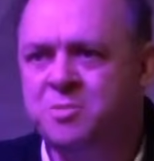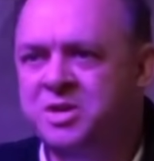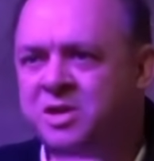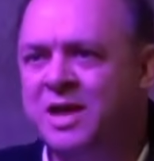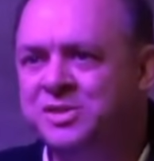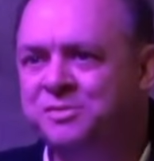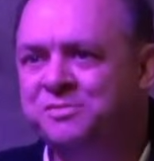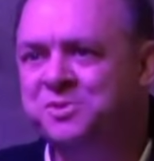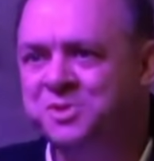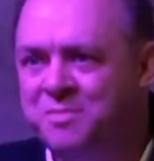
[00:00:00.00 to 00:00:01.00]
human
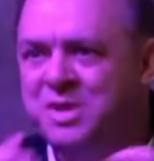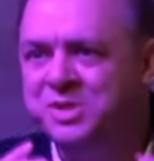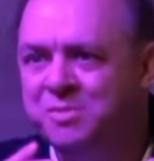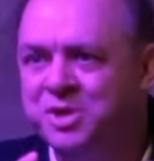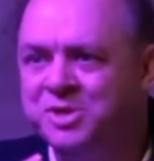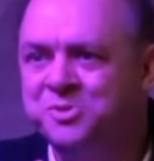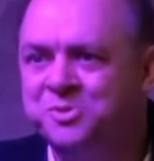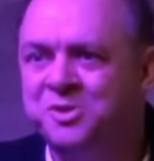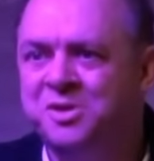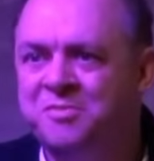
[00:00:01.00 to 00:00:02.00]
collectives can be subjects
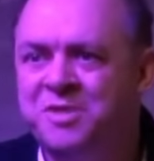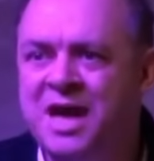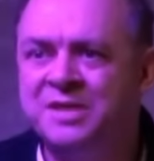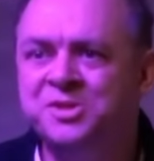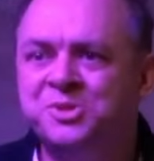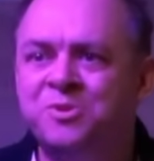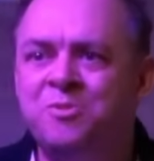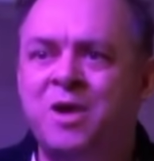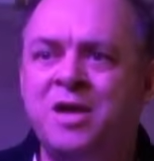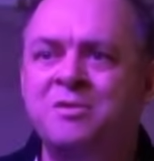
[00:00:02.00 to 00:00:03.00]
if they act in a
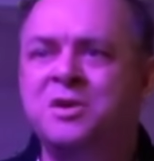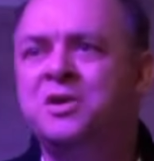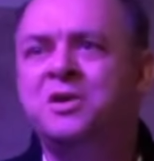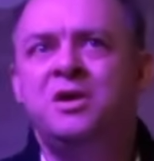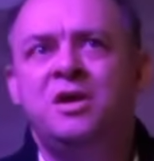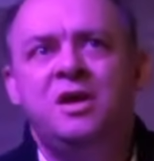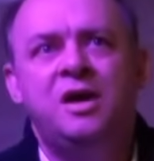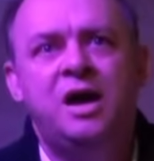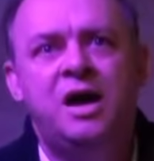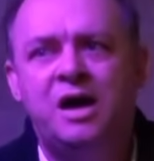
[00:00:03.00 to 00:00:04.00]
certain way.
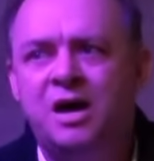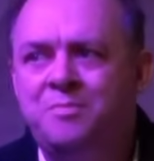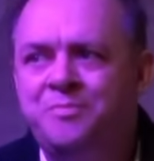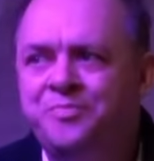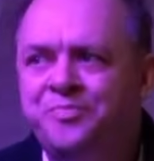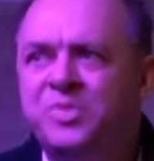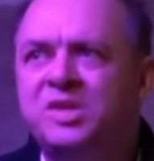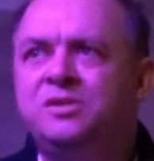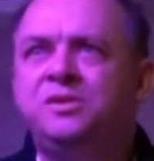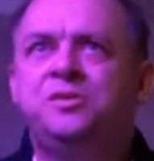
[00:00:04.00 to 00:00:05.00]
Um,
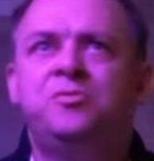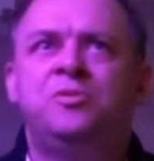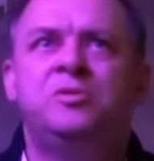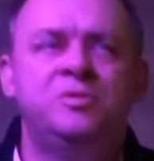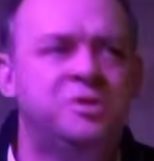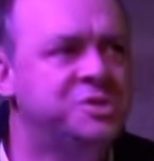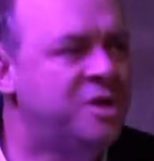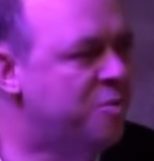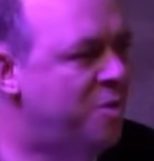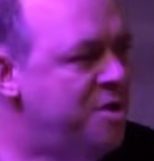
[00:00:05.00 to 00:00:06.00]
there's
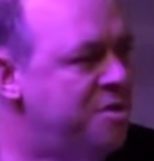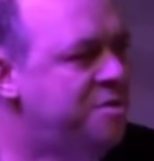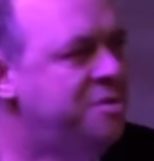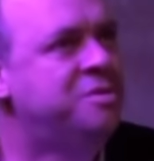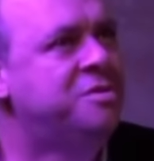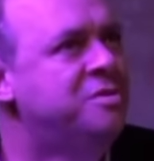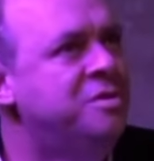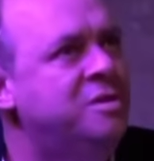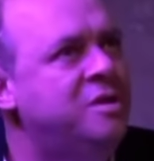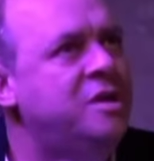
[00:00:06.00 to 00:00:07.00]
another one.
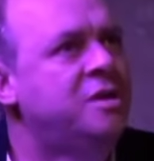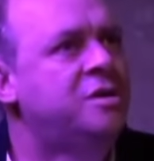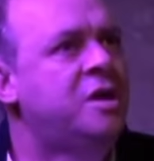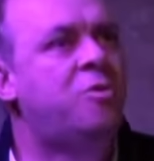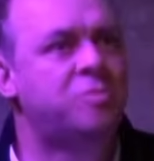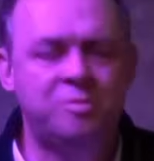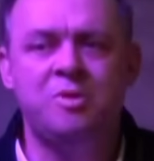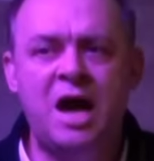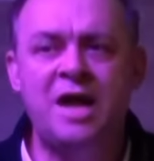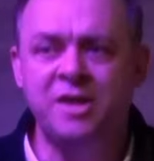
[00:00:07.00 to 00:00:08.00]
Oh,
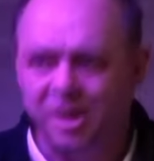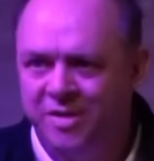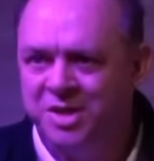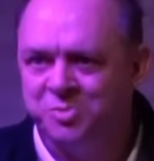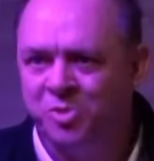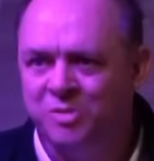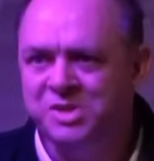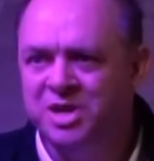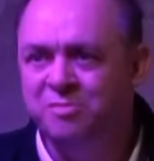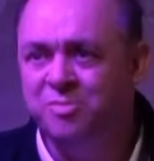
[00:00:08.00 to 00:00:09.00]
Heideggerians will
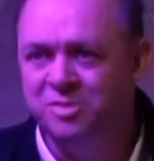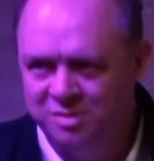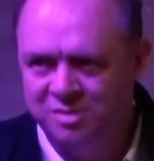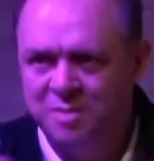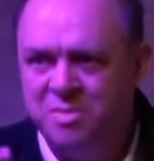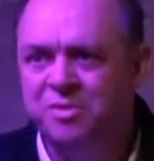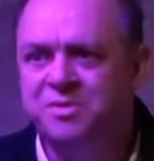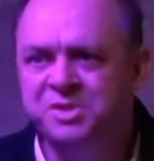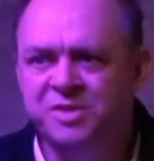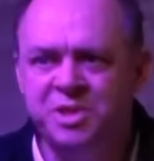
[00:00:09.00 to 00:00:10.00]
always get, get me
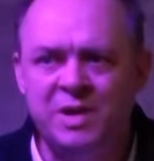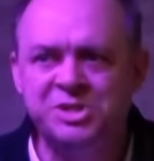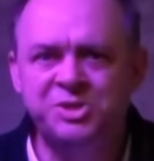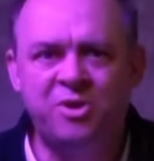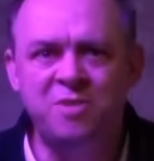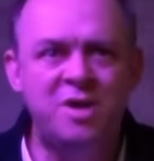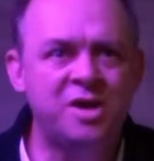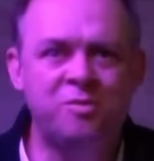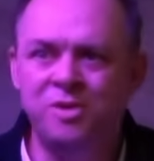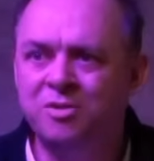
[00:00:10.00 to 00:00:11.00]
with this, even though I started my
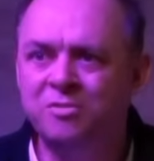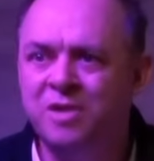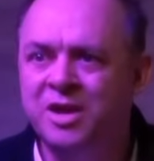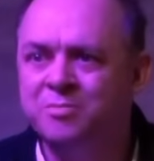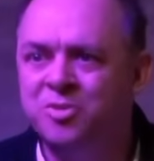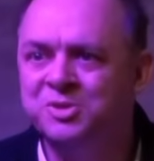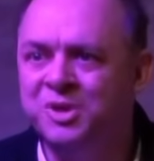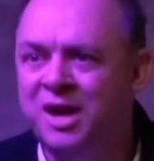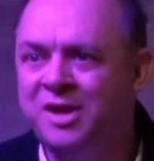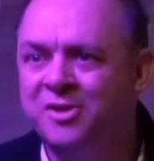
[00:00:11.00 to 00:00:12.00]
career writing
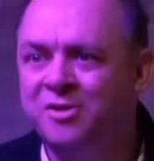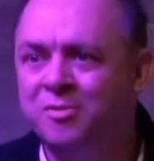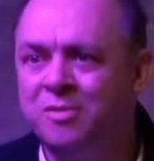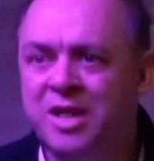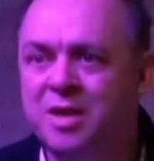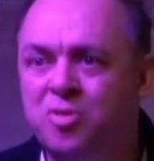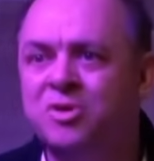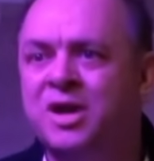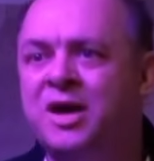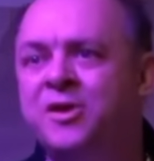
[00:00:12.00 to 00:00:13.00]
books on Heidegger, or writing a
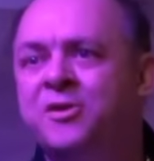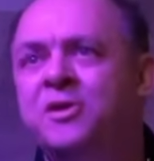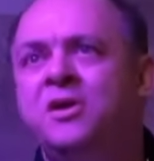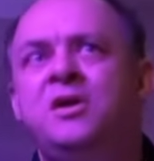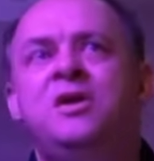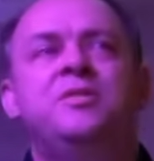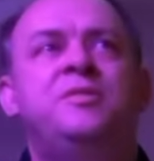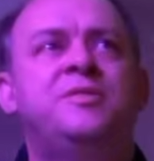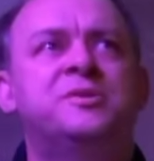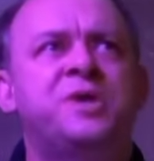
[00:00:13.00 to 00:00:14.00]
book on Heidegger,
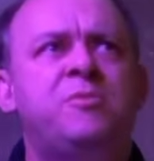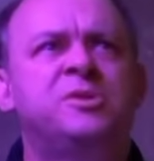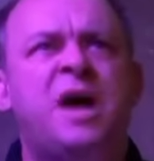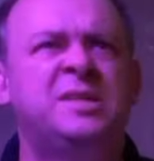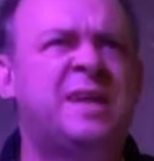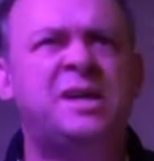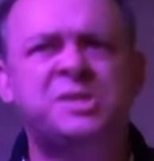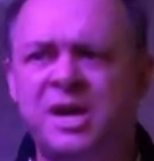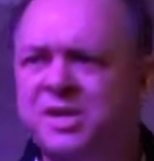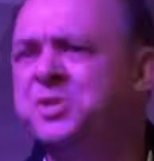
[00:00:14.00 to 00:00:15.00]
that they'll say, well,
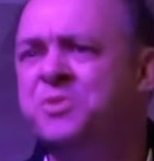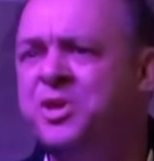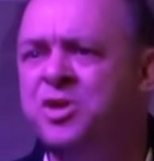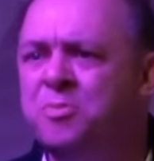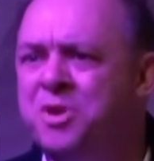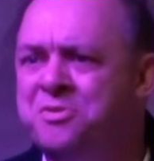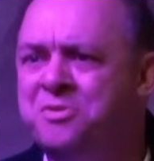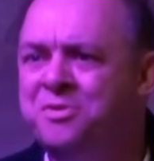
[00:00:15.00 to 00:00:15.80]
Dasein isn't really human,